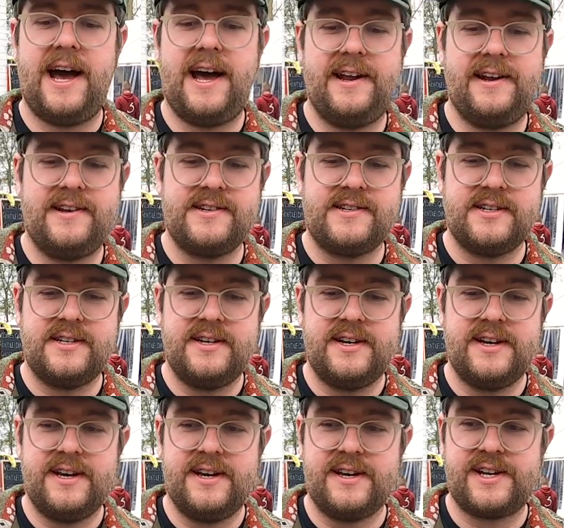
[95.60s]
and
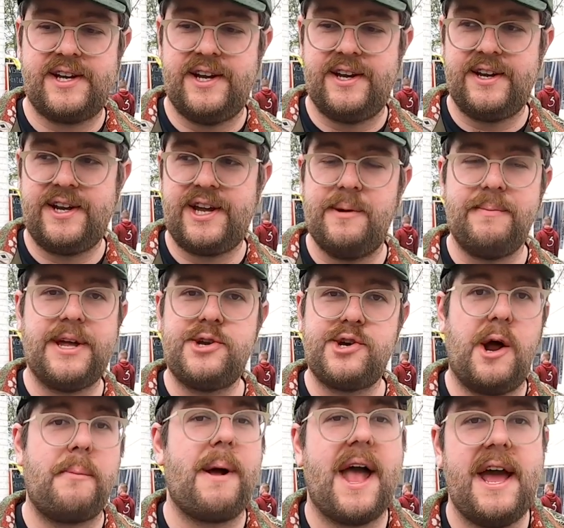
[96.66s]
can can be
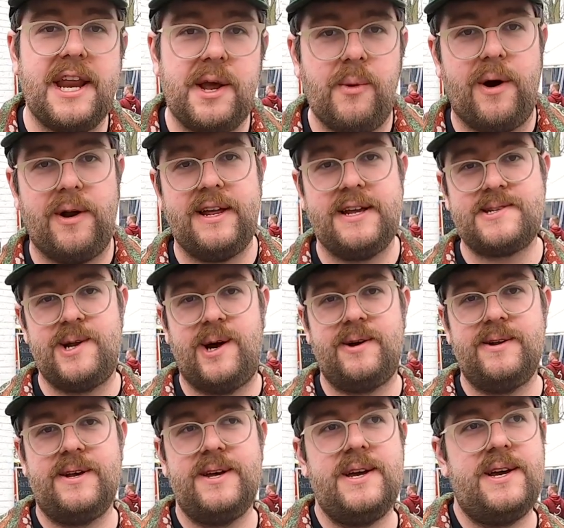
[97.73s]
enjoyed by anyone. It's
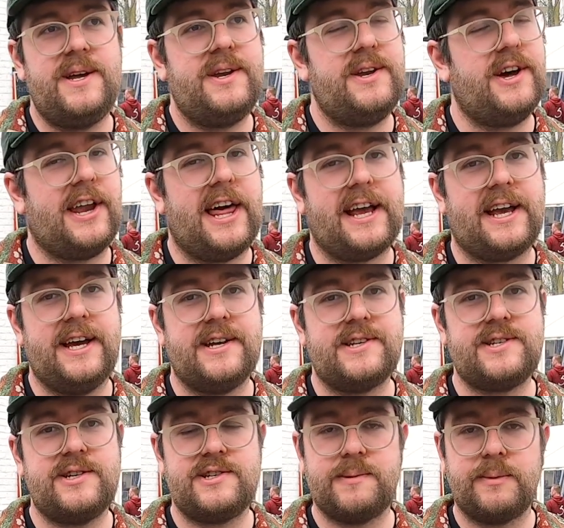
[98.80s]
not not like a, uh,
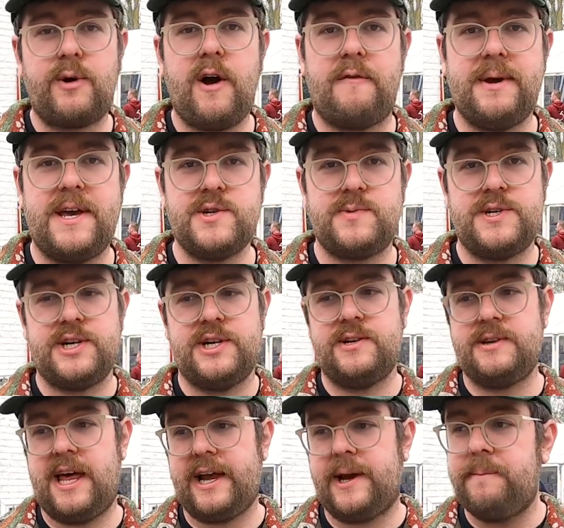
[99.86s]
some craft beers which
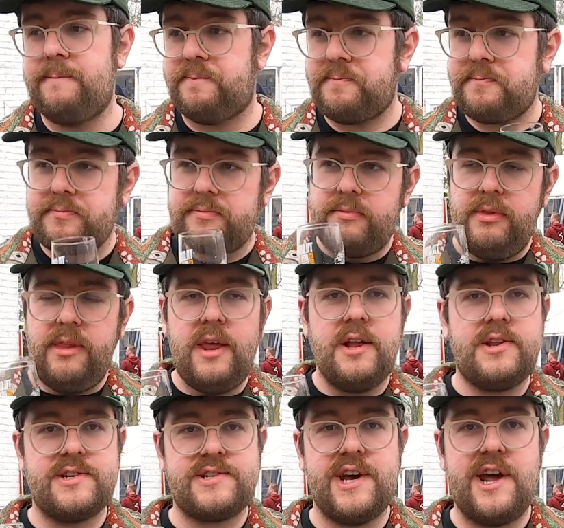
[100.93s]
are like
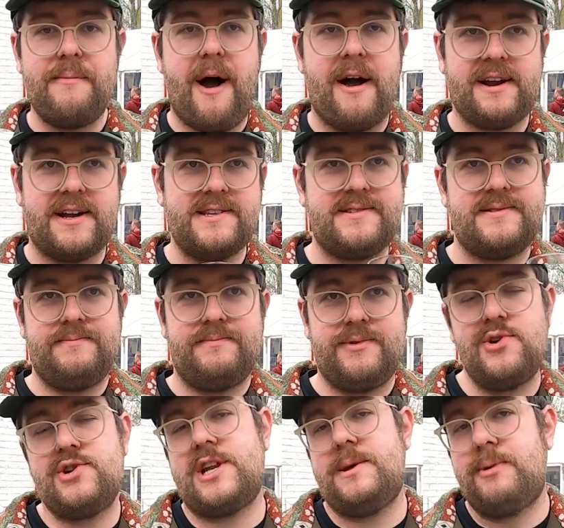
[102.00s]
to certain markets.
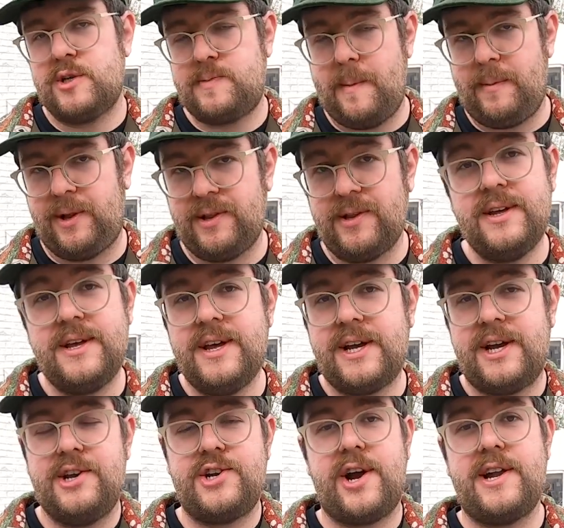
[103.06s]
Usually, most people
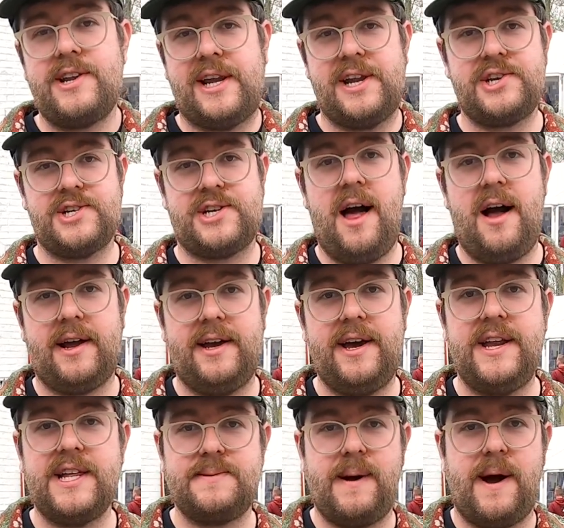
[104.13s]
can enjoy a delicious lager,
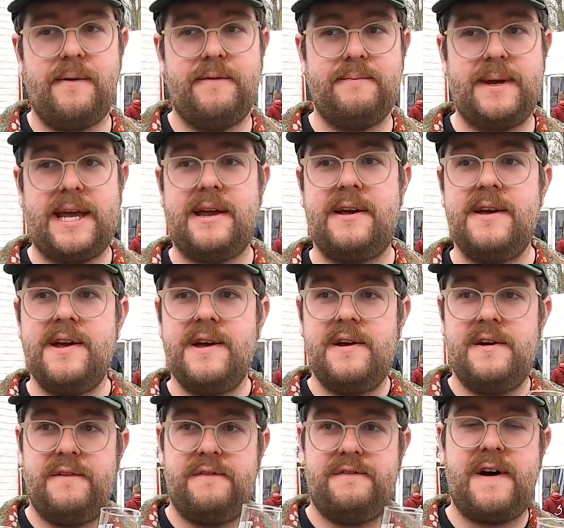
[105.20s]
and it's about me
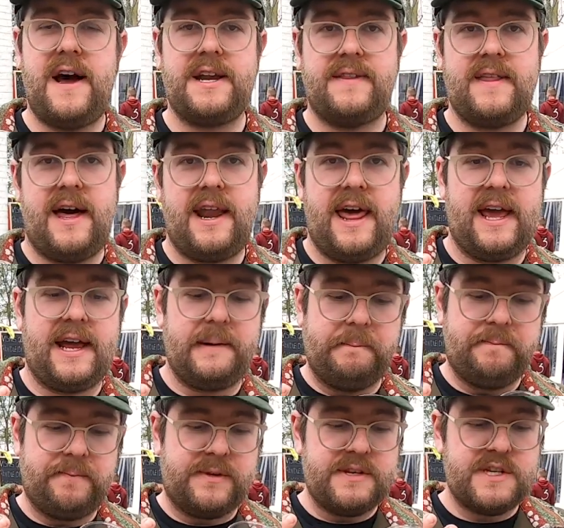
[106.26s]
finding that like
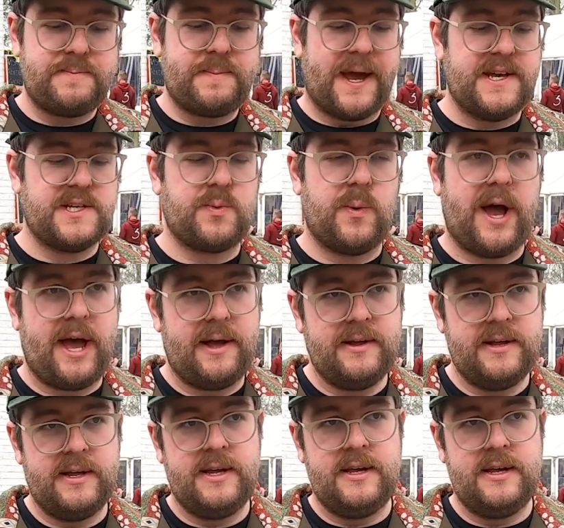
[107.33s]
space where